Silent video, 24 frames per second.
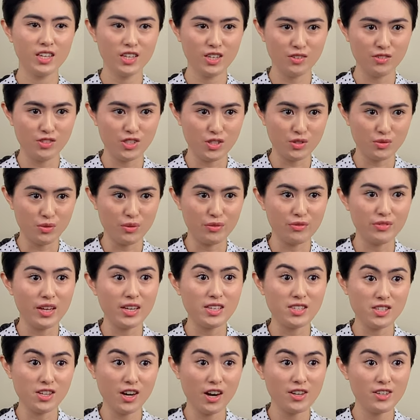If she
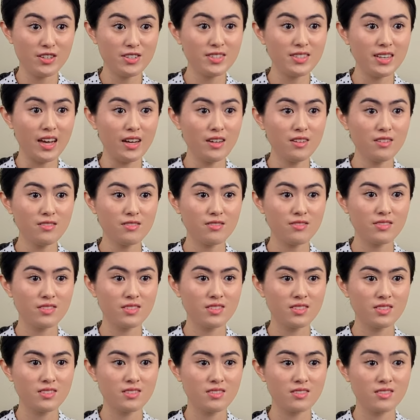reflected on herself,
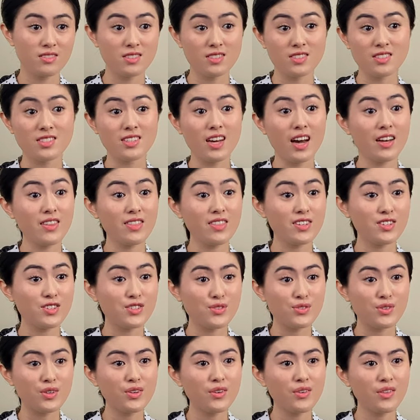sought the
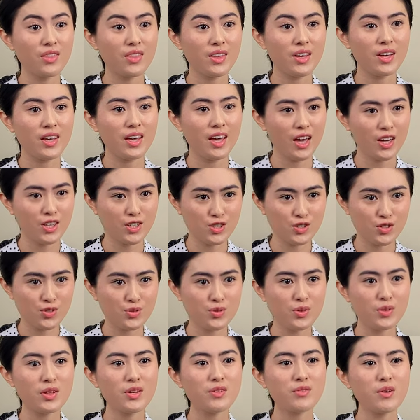truth, and
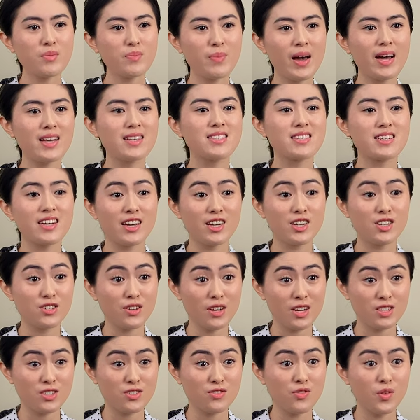truly repented and
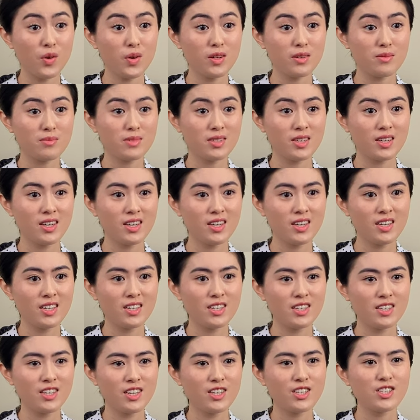transformed,
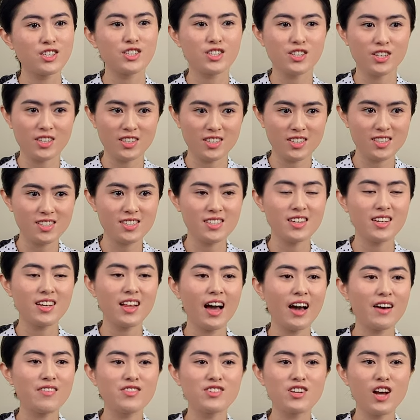she'd still
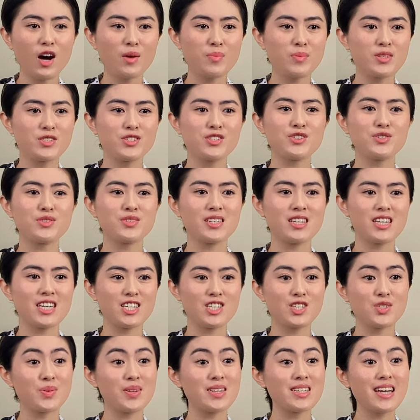have an
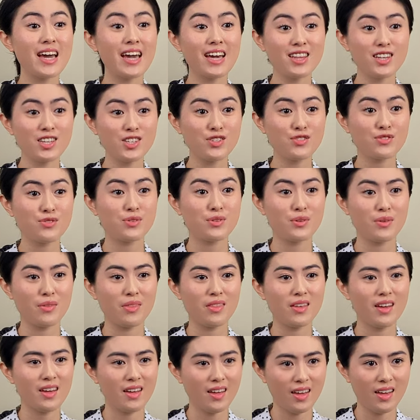opportunity to attain the
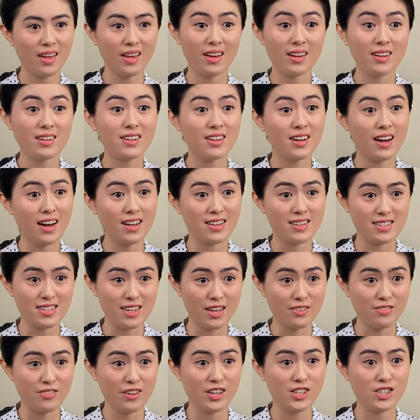truth and God's
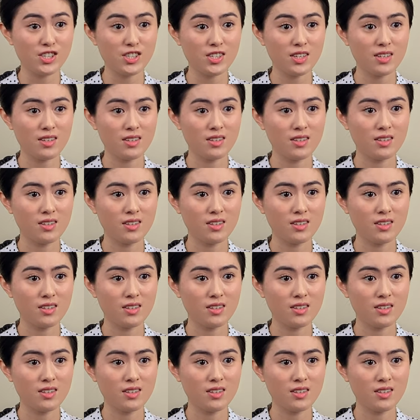salvation.